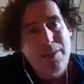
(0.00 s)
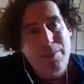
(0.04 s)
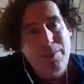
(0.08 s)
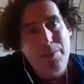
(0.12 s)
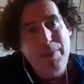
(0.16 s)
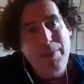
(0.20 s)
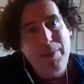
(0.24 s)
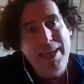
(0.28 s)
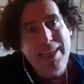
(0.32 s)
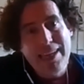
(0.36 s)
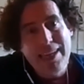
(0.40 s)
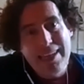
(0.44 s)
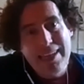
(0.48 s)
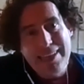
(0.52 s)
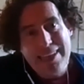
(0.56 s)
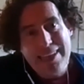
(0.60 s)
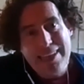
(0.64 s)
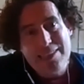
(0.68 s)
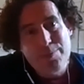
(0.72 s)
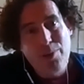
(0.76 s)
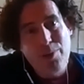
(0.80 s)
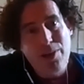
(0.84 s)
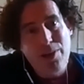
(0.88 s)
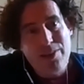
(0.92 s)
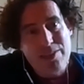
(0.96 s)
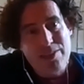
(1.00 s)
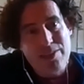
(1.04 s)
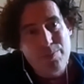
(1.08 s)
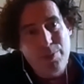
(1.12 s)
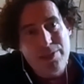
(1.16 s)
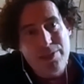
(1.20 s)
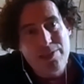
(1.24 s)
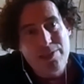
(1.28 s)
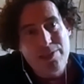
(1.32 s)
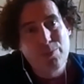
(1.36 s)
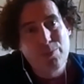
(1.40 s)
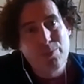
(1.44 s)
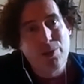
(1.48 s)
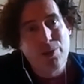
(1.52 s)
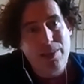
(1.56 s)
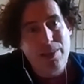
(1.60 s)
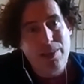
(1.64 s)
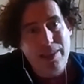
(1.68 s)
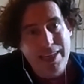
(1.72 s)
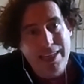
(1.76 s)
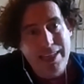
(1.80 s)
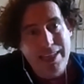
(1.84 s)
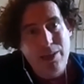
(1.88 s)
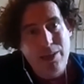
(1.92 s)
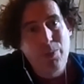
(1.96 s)
By making it as small as
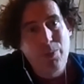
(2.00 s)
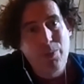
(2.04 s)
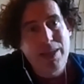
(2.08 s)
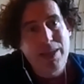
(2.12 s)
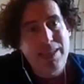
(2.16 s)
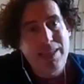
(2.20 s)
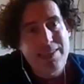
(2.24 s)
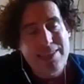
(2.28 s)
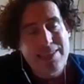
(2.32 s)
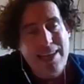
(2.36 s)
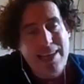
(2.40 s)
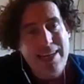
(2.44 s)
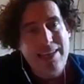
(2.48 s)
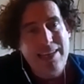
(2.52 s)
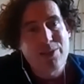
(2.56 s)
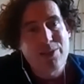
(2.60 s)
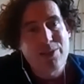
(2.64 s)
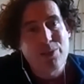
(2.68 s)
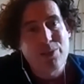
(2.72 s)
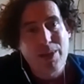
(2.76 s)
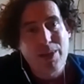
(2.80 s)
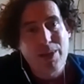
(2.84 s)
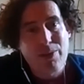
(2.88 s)
possible in a weekly cycle,